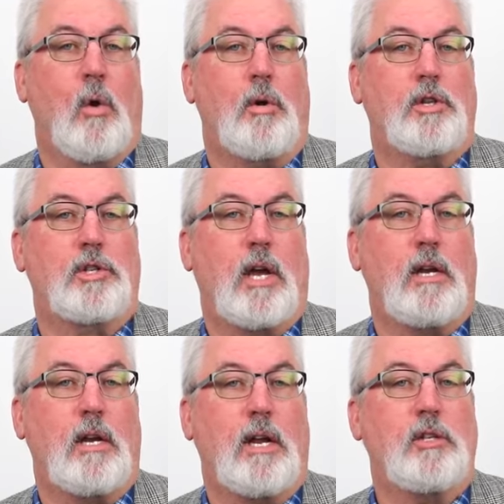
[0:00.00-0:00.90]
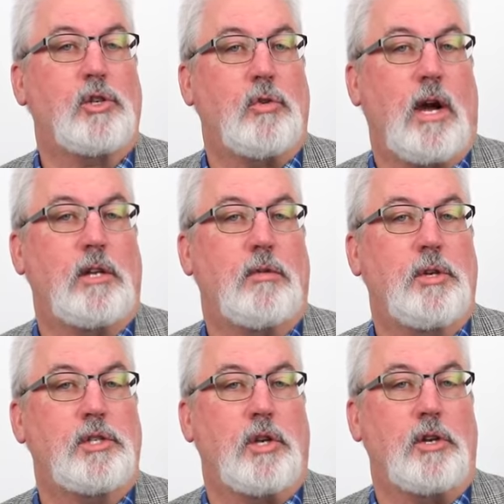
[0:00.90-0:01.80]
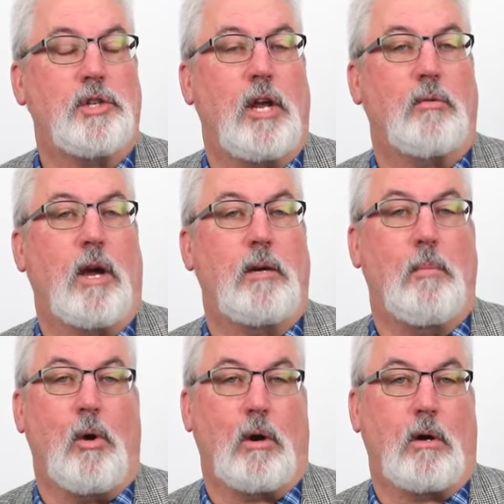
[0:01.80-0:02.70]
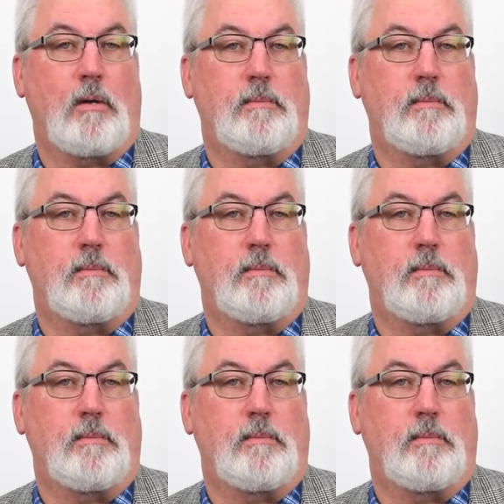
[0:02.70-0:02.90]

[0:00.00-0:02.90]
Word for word: or decided against trying to research and write a book.